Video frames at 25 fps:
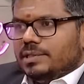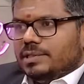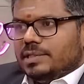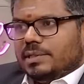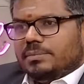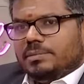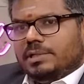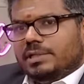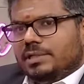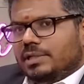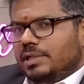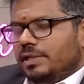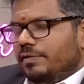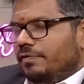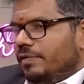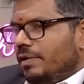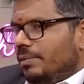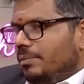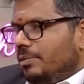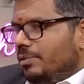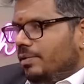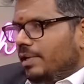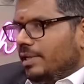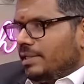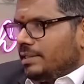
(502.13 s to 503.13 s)
It's something that they've
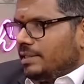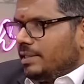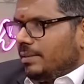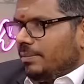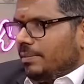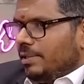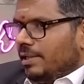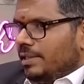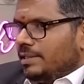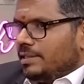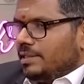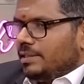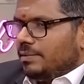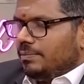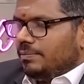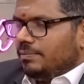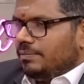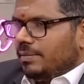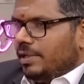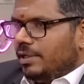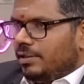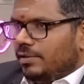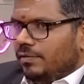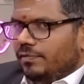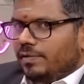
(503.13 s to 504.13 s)
come to accept as a
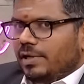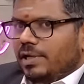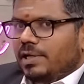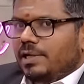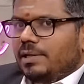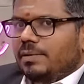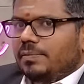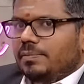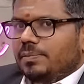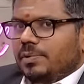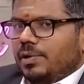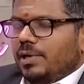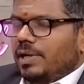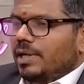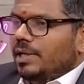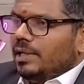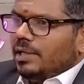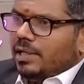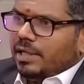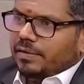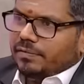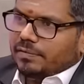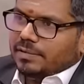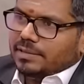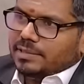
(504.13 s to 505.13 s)
matter of daily
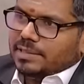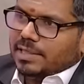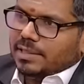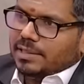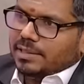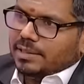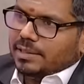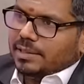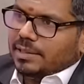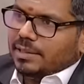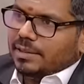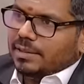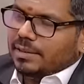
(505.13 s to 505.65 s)
political life in this country.